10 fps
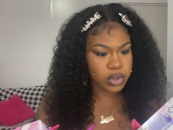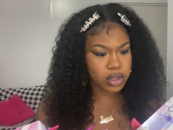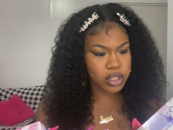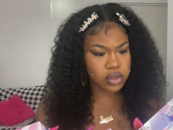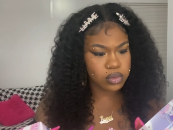
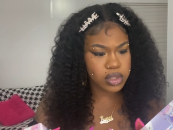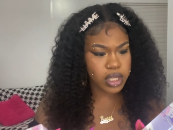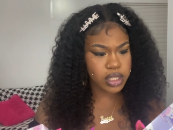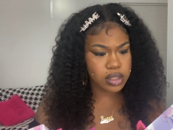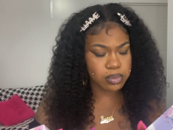This one
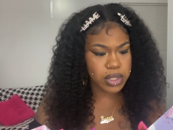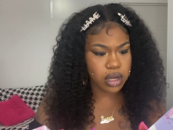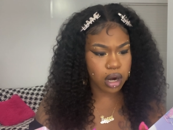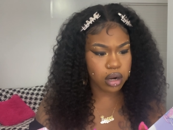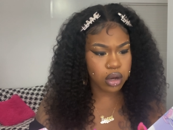says
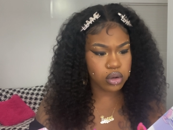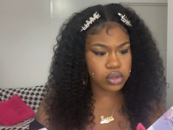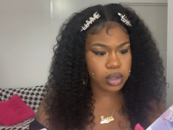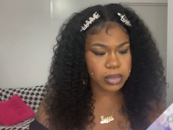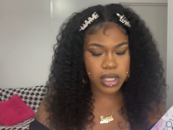BRO, so
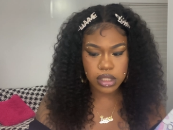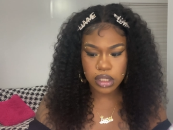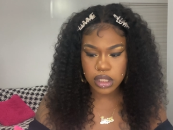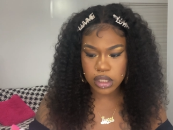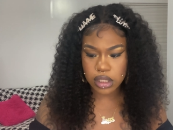I'm guessing
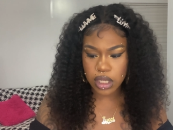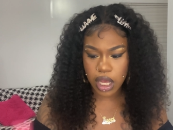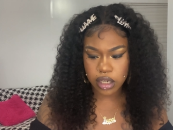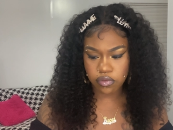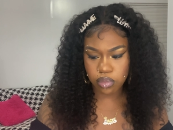this is a
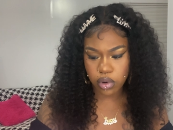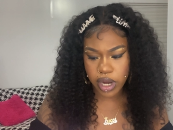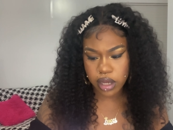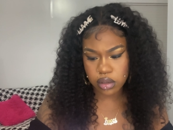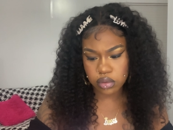kind of
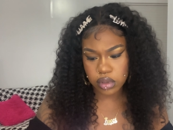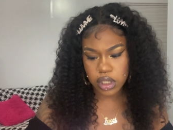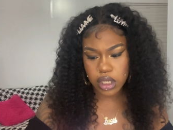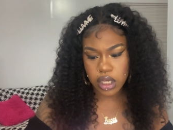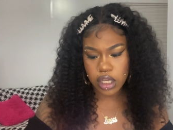brown.
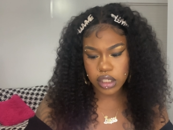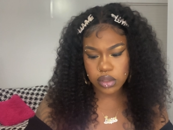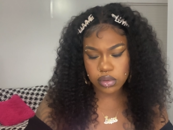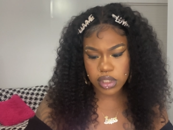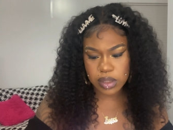This one
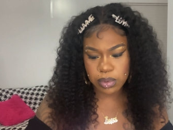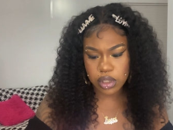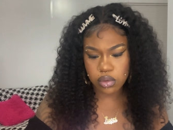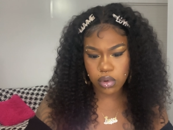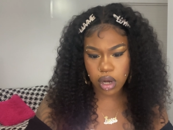says
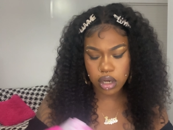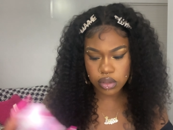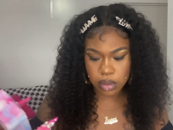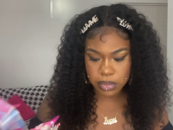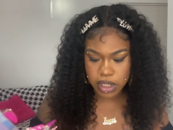PUR, so
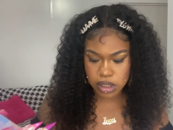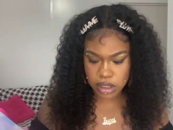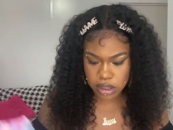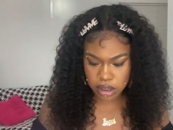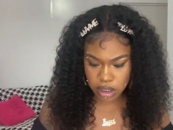I'm guessing this
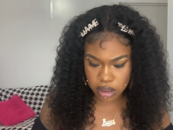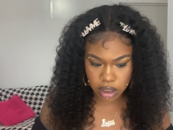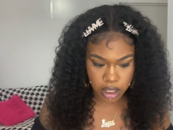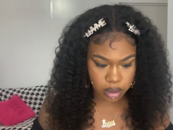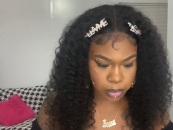is another
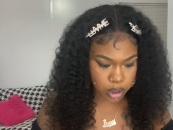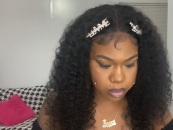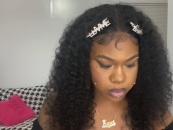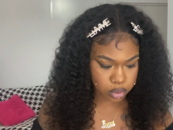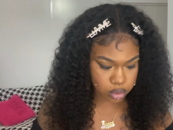kind of
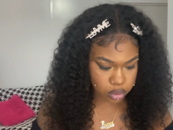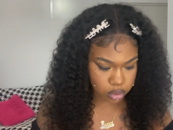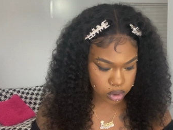purple.